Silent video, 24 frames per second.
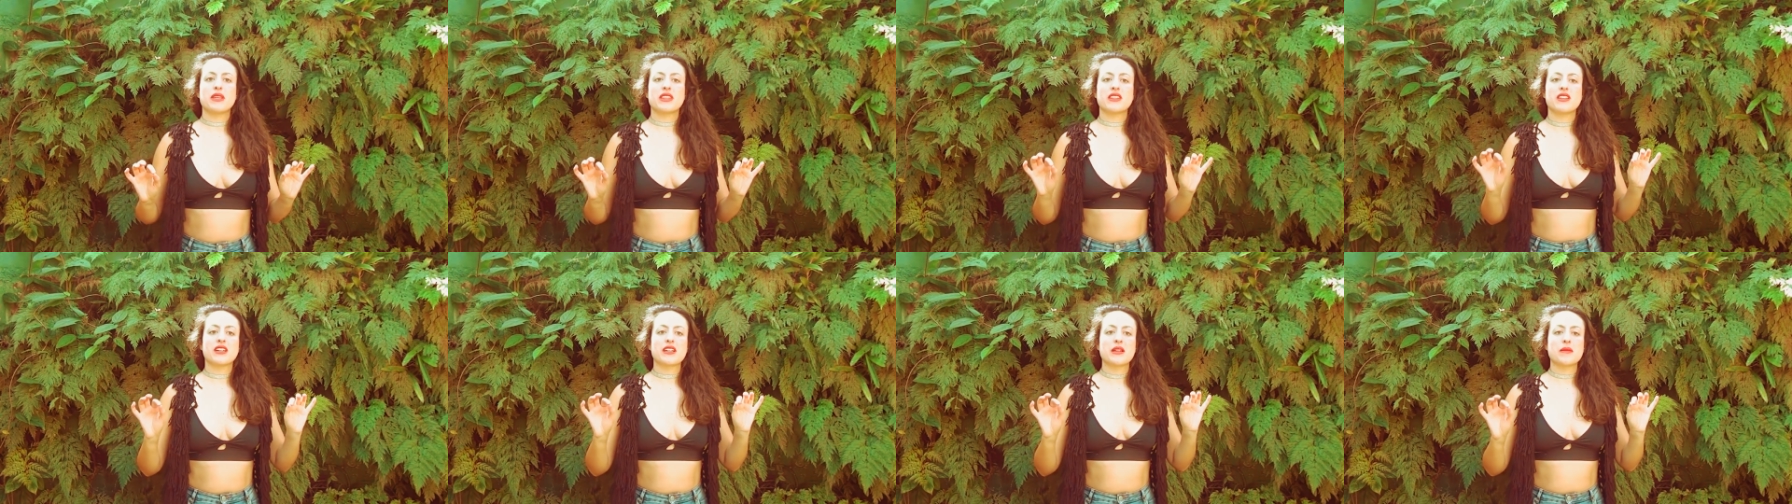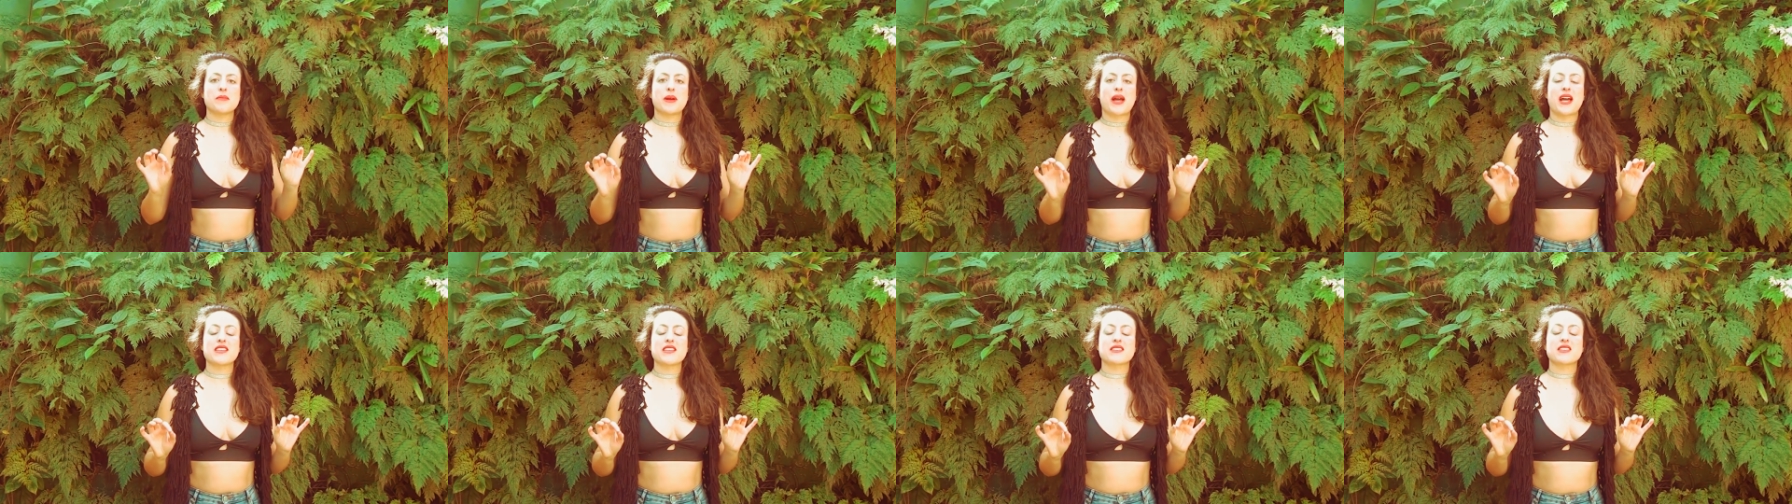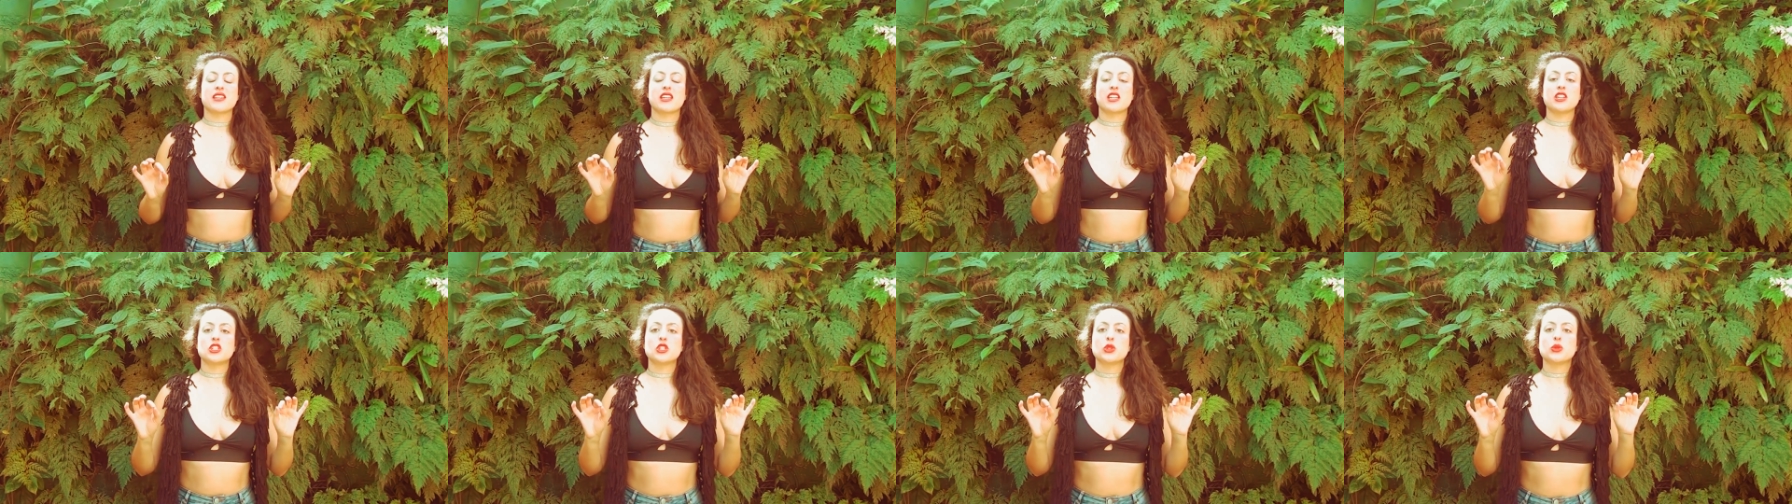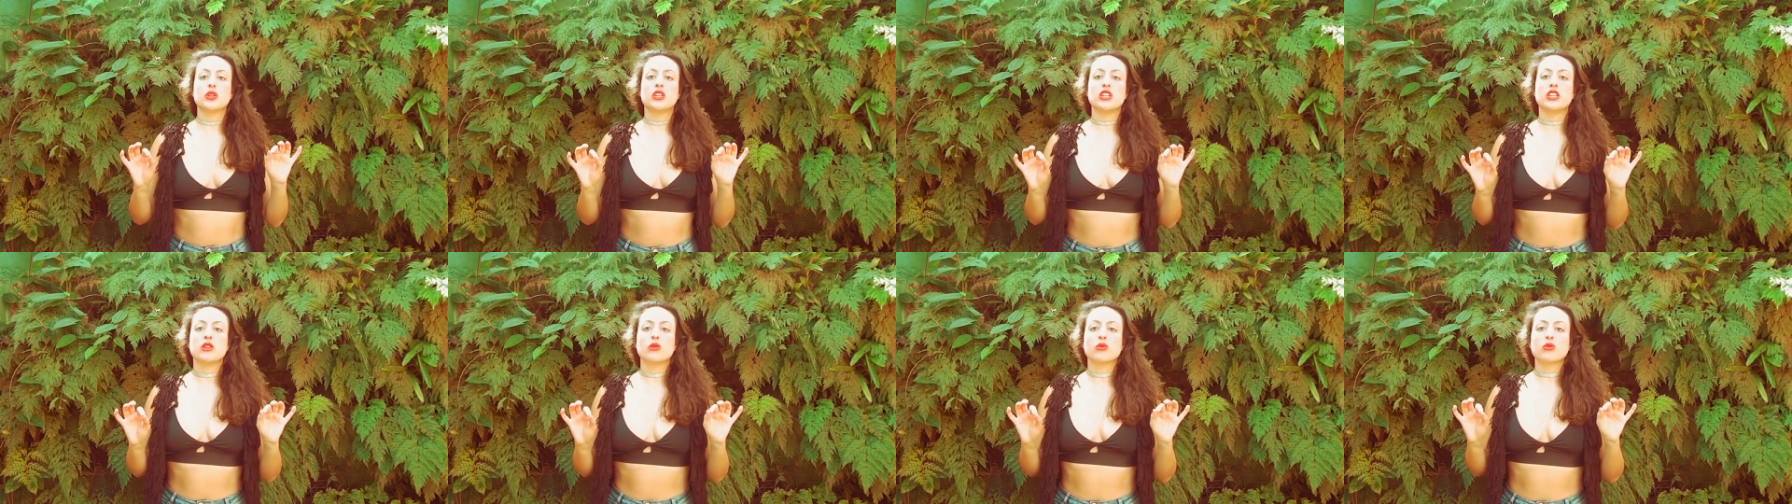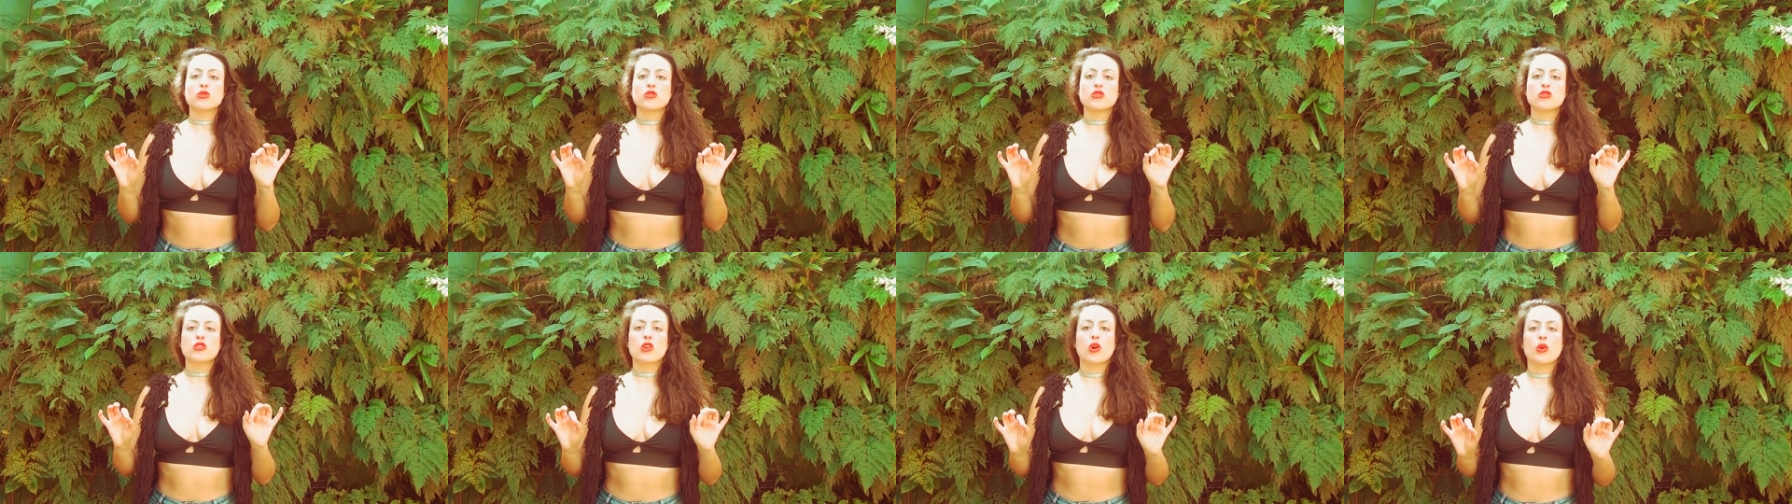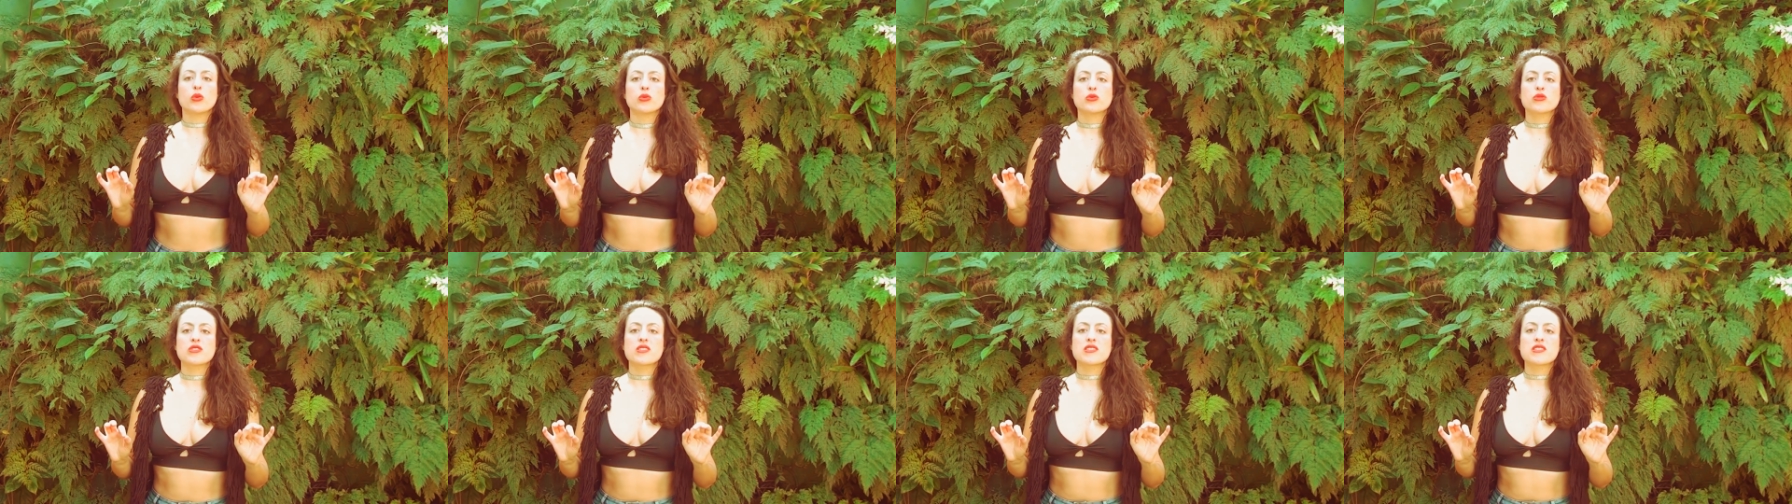me the capacity to heal
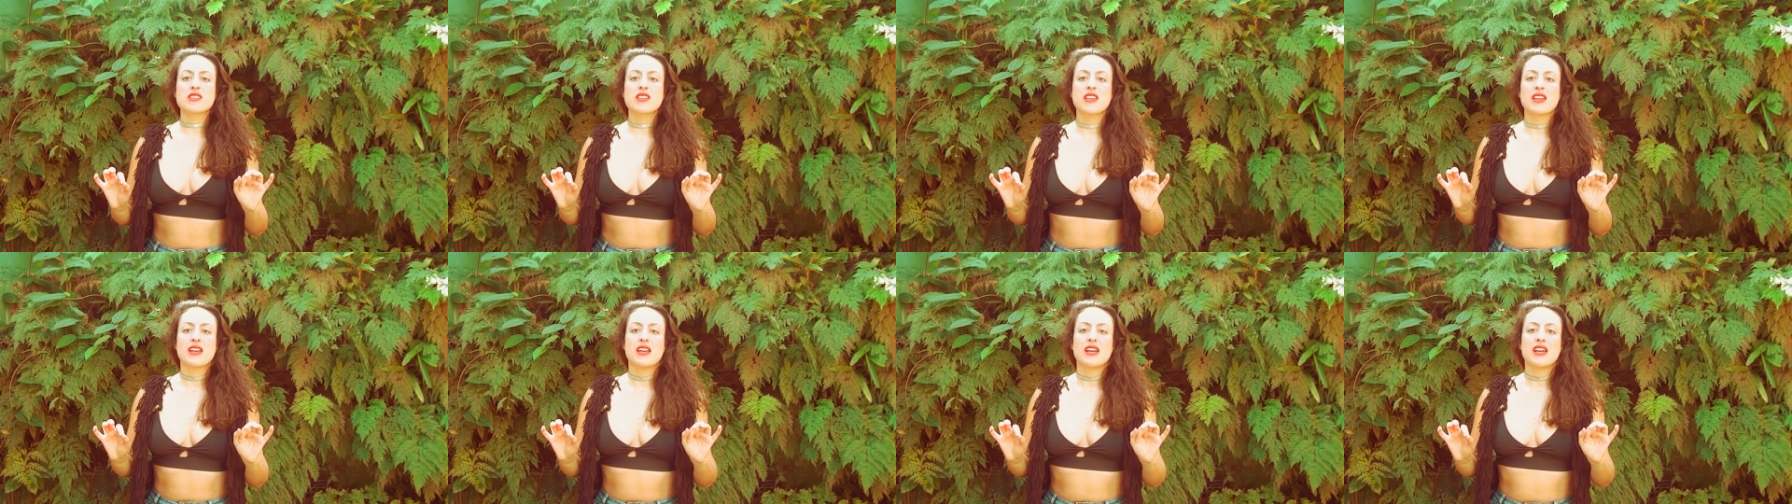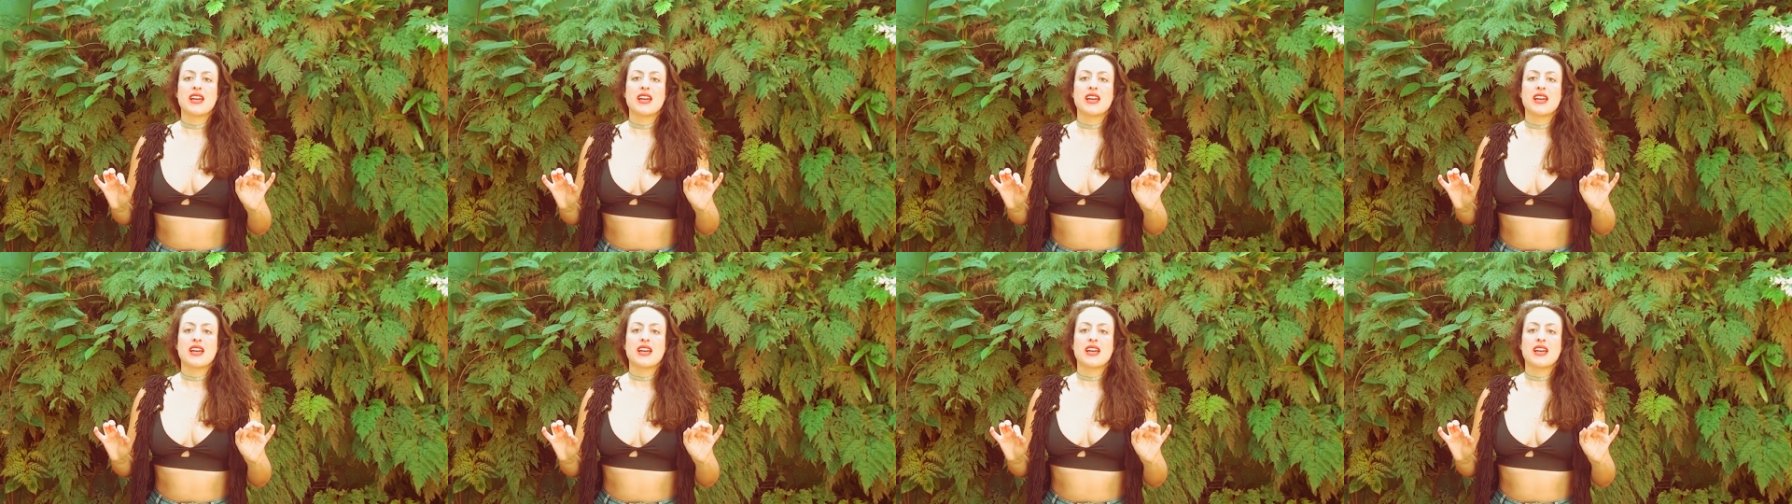souls,